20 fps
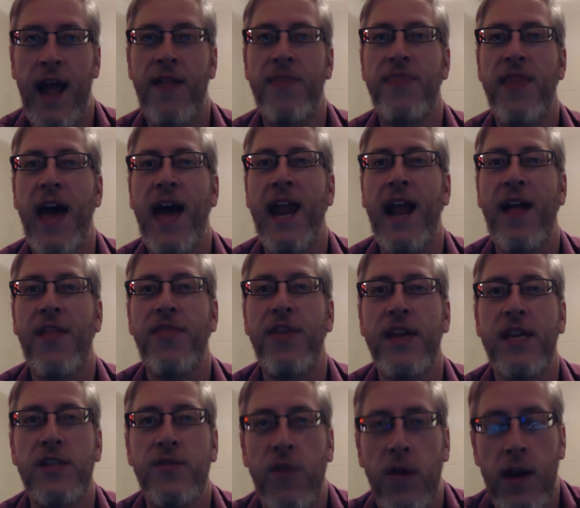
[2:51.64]
And that I
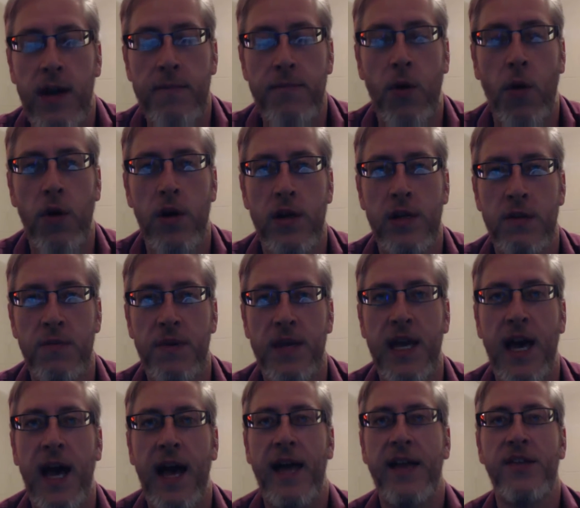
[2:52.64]
think is very important
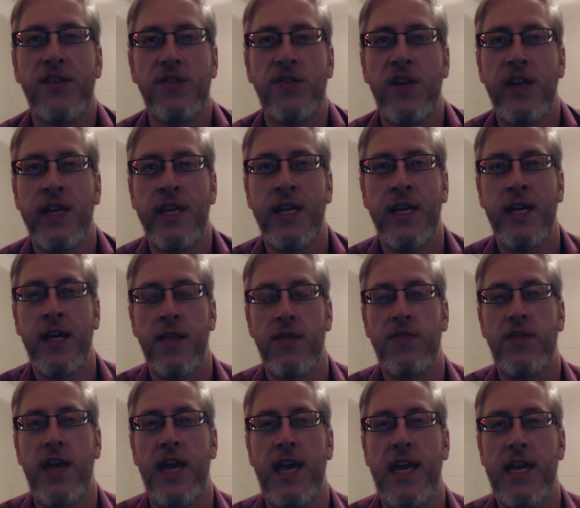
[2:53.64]
because
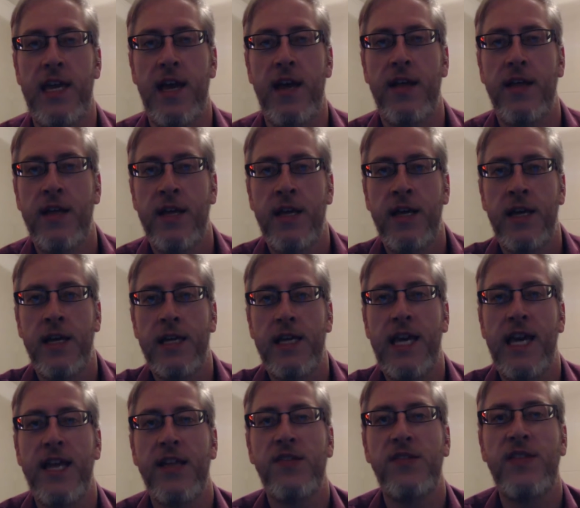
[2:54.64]
the
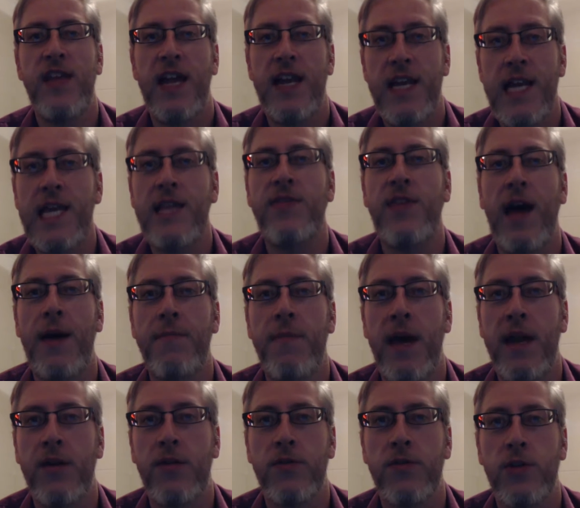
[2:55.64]
kids that need that
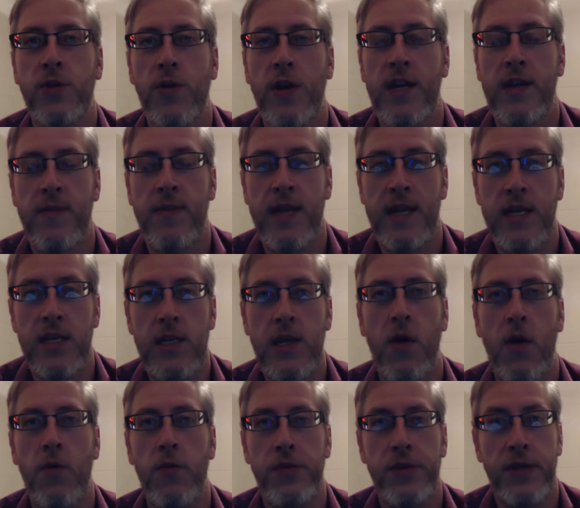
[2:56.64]
medical treatment
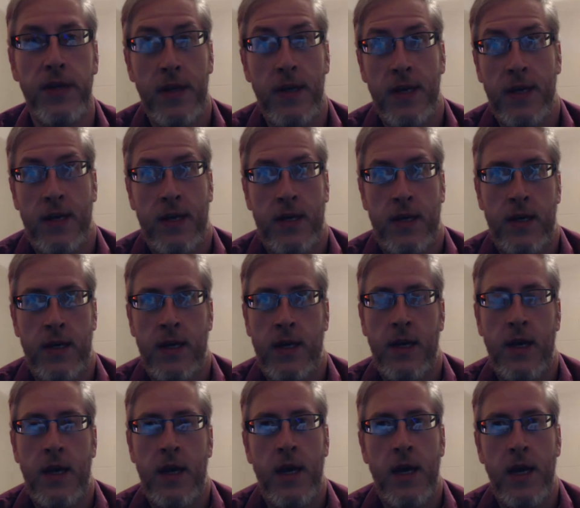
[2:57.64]
don't
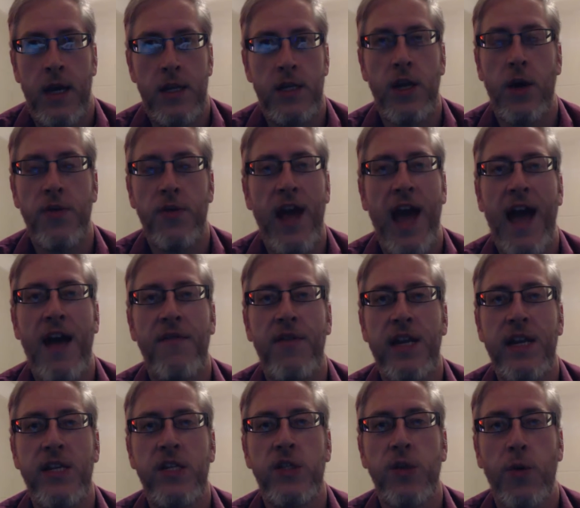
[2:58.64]
have
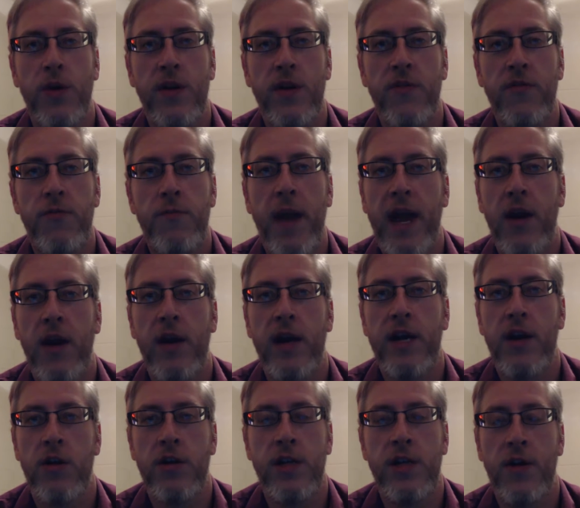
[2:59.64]
any sort of
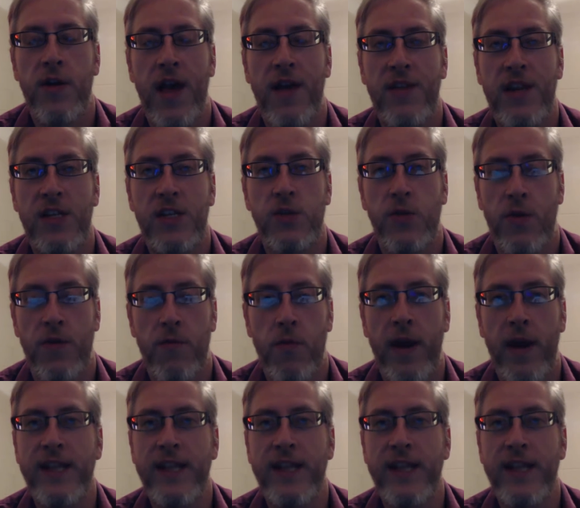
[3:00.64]
barrier, don't have any sort of